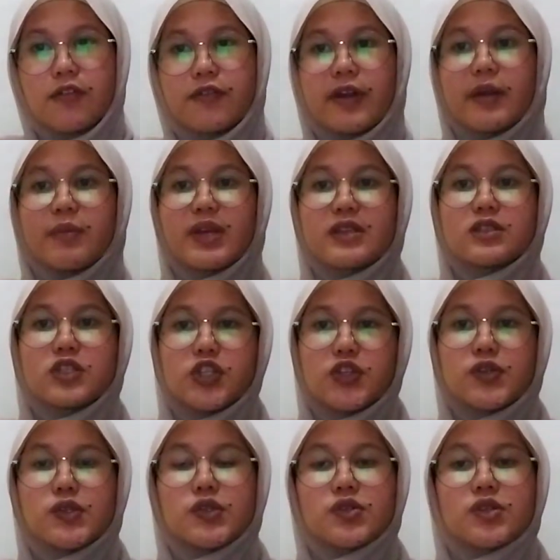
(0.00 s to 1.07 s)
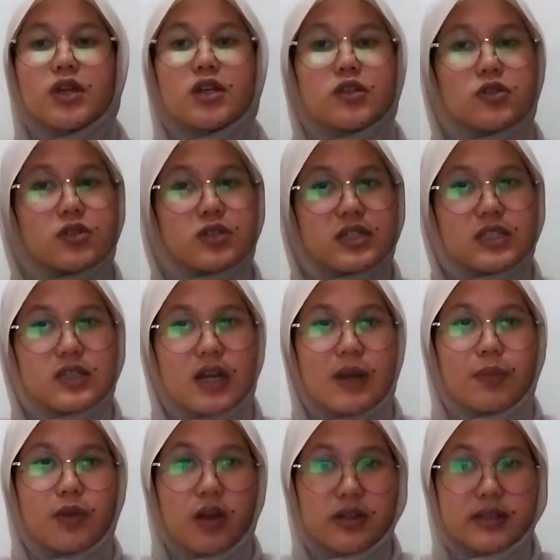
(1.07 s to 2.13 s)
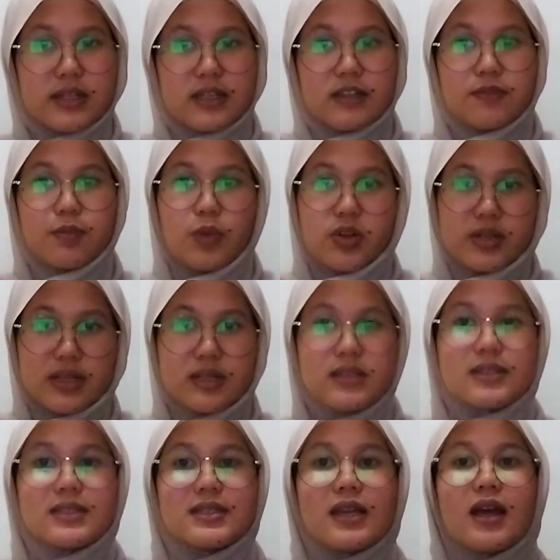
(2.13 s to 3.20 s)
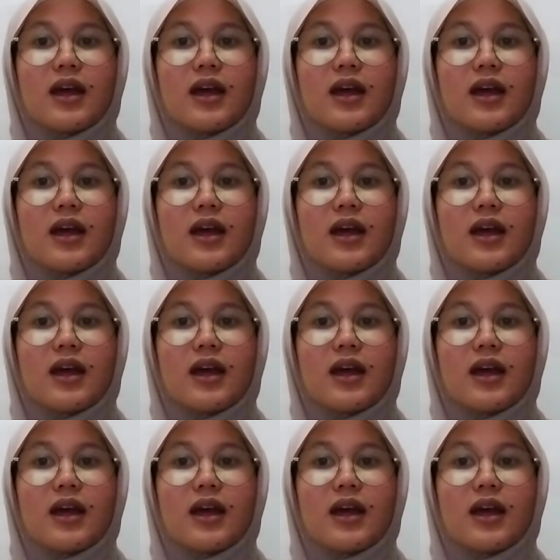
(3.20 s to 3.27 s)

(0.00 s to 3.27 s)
Frame is used to describe cognitive models